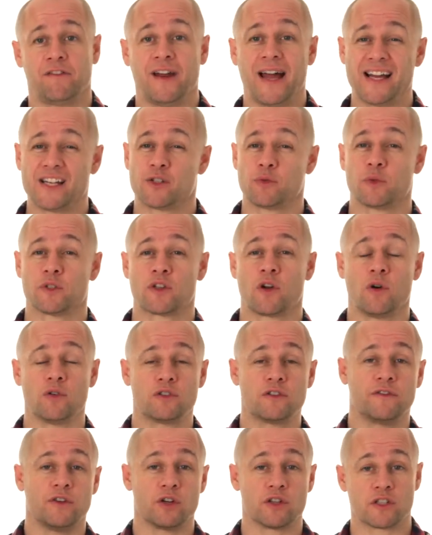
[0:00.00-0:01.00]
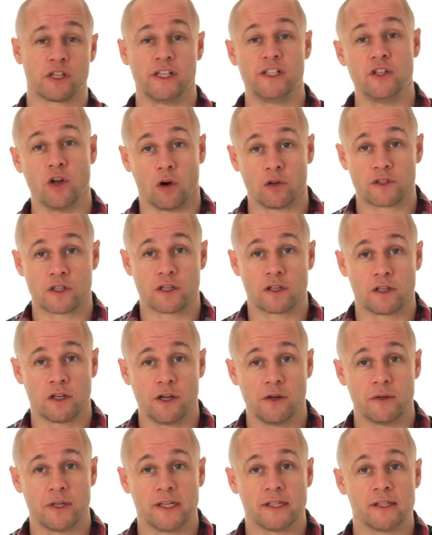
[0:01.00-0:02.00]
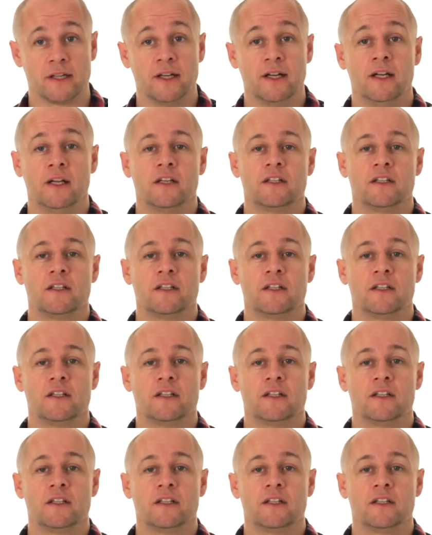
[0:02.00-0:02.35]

Flash was controversially not included.